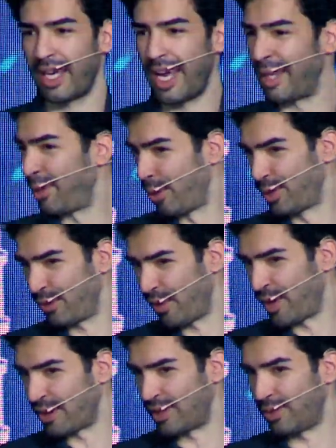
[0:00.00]
and those
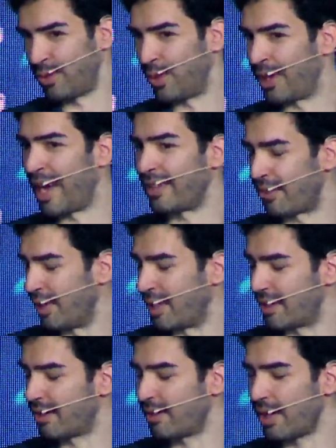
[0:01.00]
funds were at
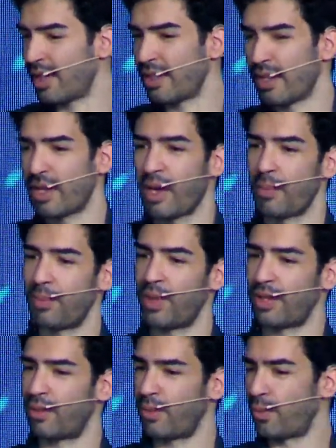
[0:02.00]
risk, right?
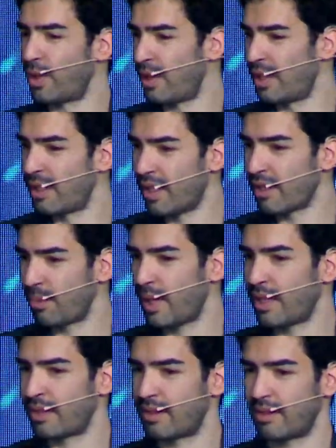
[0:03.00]
But with
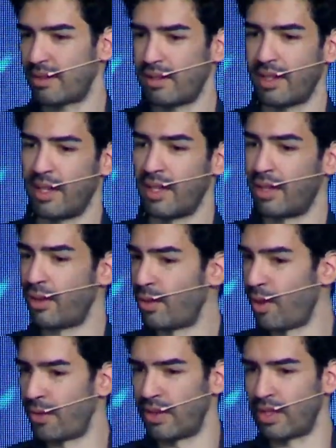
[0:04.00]
intent-based, you
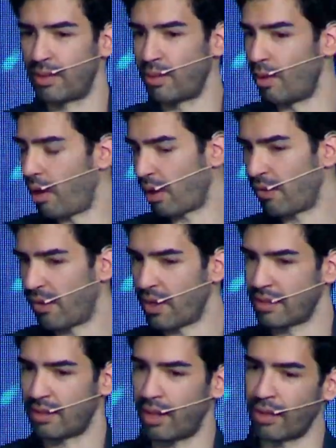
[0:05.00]
don't need to lock
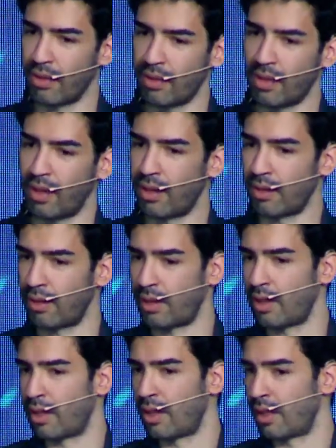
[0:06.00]
funds on
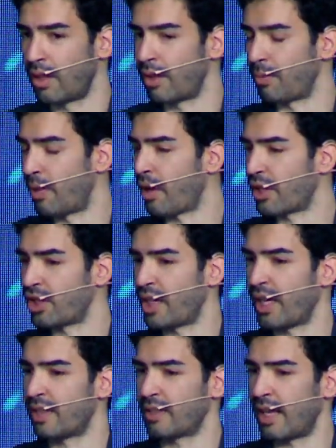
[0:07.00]

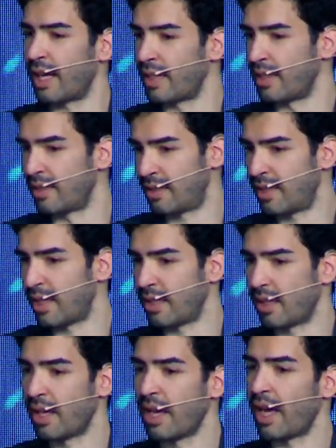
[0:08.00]
blockchains, and instead,
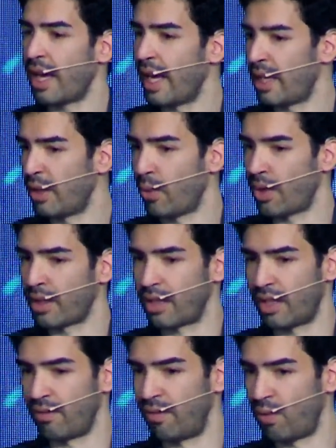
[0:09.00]
anyone
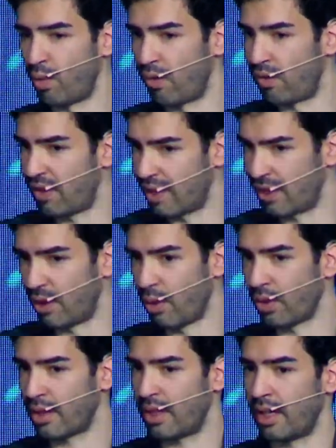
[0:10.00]
can fulfill the
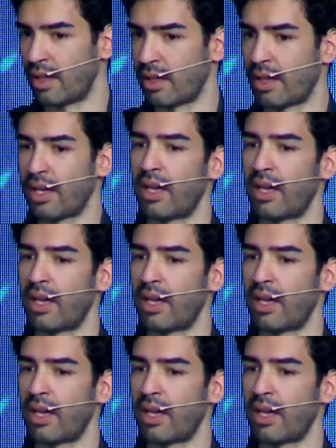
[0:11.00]
order